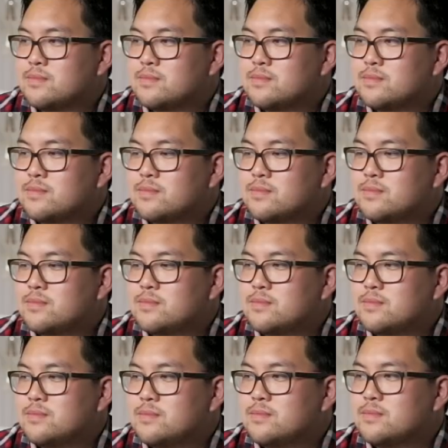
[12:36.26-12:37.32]

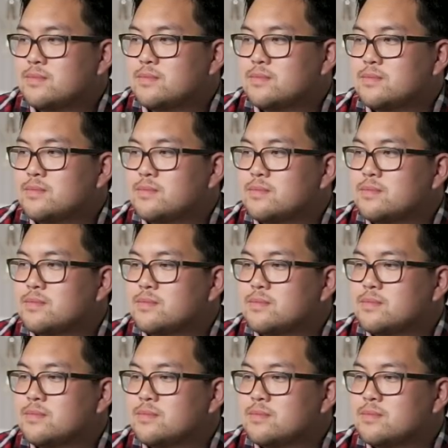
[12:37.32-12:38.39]

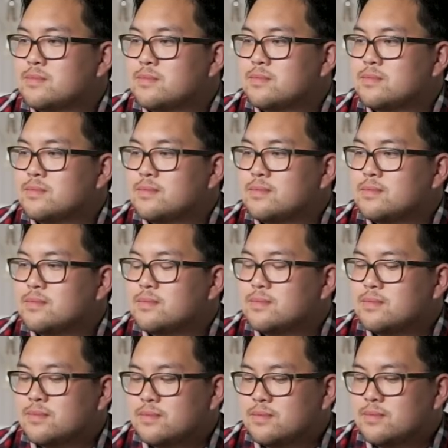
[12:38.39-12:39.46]

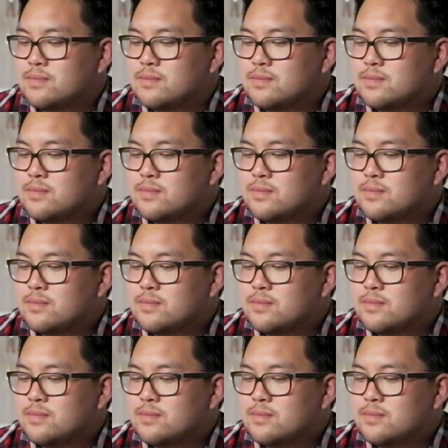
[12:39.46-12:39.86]
[no speech]